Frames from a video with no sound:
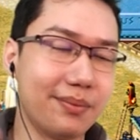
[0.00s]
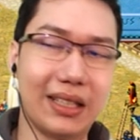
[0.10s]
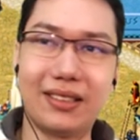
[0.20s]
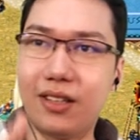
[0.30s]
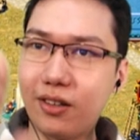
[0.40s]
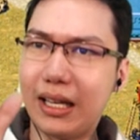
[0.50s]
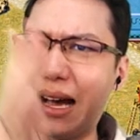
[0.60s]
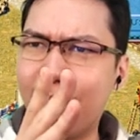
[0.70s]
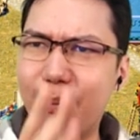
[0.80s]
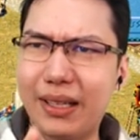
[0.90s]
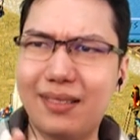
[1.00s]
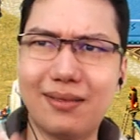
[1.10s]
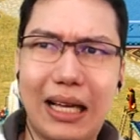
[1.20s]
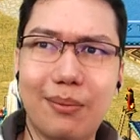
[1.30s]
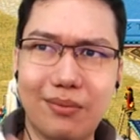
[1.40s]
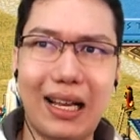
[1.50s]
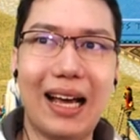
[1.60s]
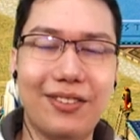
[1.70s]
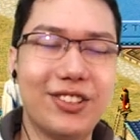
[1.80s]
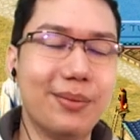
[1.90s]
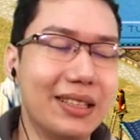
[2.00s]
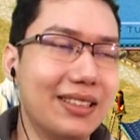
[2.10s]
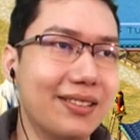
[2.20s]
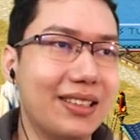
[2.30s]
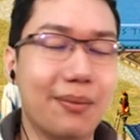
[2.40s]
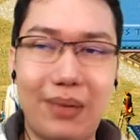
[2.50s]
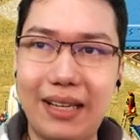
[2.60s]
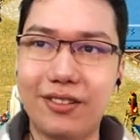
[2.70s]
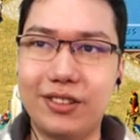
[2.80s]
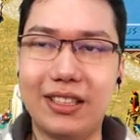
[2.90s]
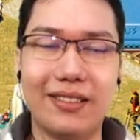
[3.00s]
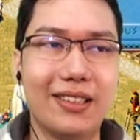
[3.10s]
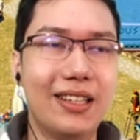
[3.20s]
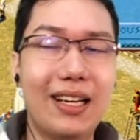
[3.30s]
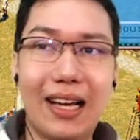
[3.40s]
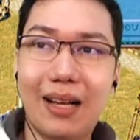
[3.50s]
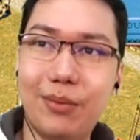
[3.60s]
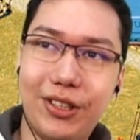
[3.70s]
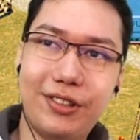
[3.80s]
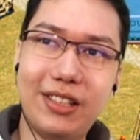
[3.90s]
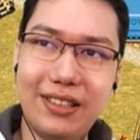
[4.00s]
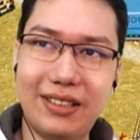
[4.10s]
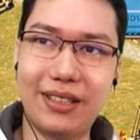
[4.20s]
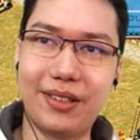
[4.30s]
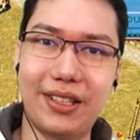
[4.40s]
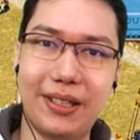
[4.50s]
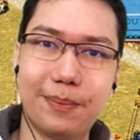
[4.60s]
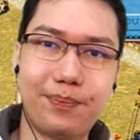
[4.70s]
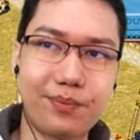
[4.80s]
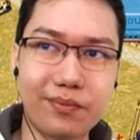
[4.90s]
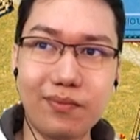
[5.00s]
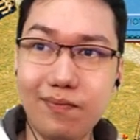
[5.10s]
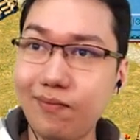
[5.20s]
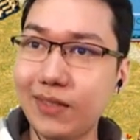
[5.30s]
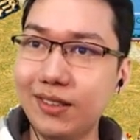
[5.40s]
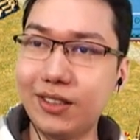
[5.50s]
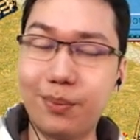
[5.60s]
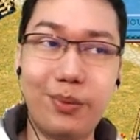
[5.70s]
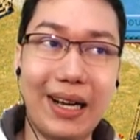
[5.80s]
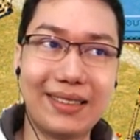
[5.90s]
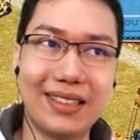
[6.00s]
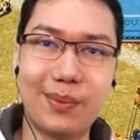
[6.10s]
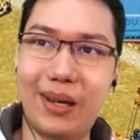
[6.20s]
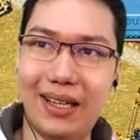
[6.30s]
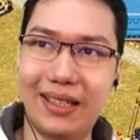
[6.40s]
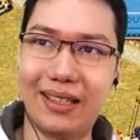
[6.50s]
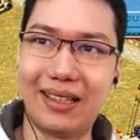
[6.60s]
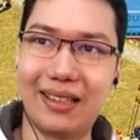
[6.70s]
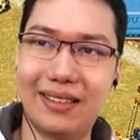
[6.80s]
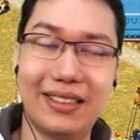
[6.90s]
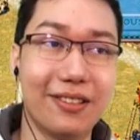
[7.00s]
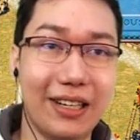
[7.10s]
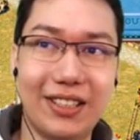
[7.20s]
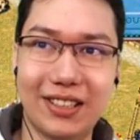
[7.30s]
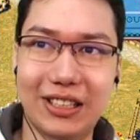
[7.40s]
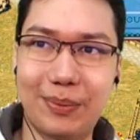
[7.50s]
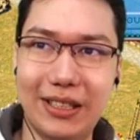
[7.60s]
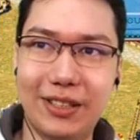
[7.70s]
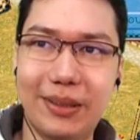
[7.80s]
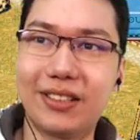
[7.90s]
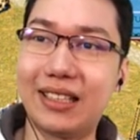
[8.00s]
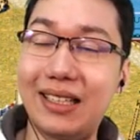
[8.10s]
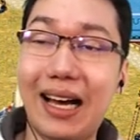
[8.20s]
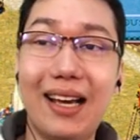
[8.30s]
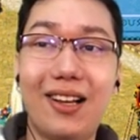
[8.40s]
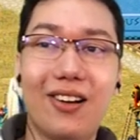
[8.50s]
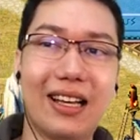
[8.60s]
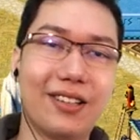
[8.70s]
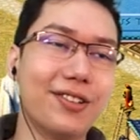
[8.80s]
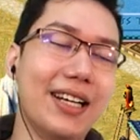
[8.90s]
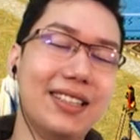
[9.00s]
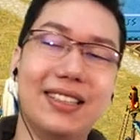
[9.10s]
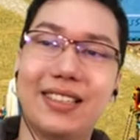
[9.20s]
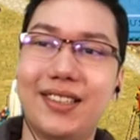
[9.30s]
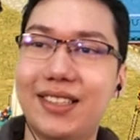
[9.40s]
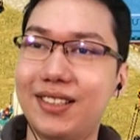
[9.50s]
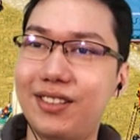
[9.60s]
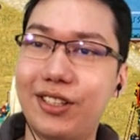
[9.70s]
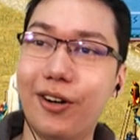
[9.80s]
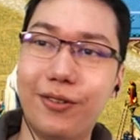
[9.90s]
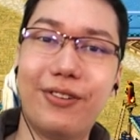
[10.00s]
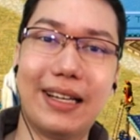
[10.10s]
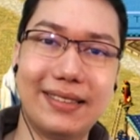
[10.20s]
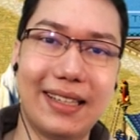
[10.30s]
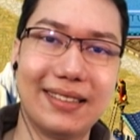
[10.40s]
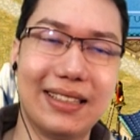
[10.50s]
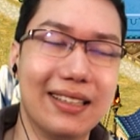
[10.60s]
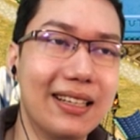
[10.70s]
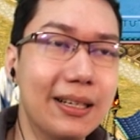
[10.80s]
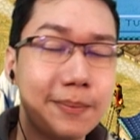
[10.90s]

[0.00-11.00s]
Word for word: As not now, but I'm live streaming Tyranny. I'm playing through Tyranny, and I'm using Tyranny to practice my uh, narration speech because the dialogue and the writing in Tyranny is so fantastic.